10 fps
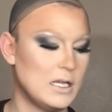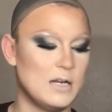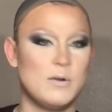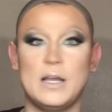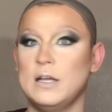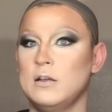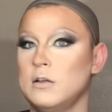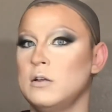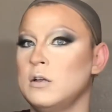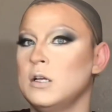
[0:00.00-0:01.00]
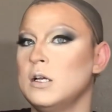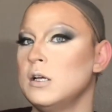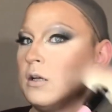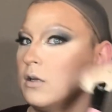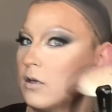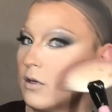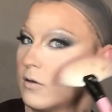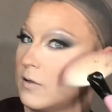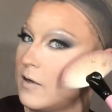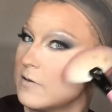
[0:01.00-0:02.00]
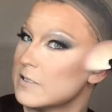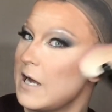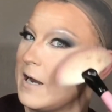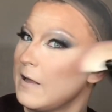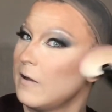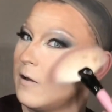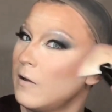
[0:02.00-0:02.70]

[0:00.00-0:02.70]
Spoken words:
Anyway, the other side.